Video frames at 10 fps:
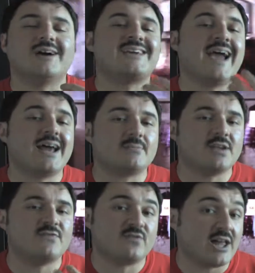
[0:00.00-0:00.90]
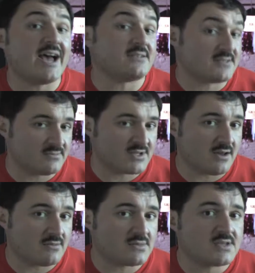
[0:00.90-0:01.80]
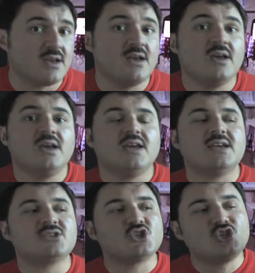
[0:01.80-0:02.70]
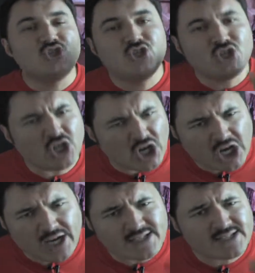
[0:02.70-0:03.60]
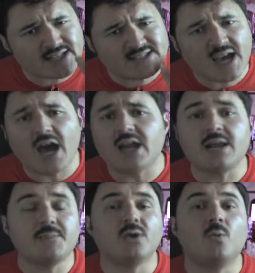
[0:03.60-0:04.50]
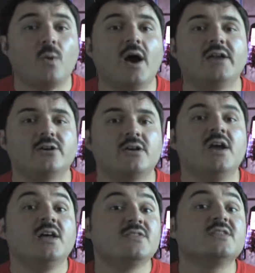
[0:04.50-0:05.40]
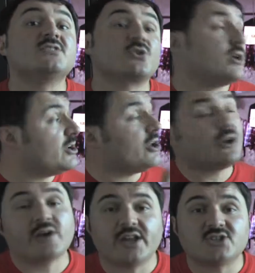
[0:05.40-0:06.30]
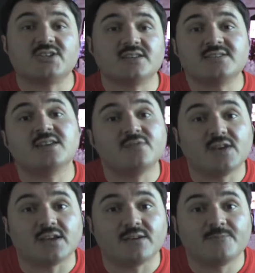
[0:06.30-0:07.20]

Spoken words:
Academy Flat sometimes, is just a tiny bit wider than the screen on your HD TV.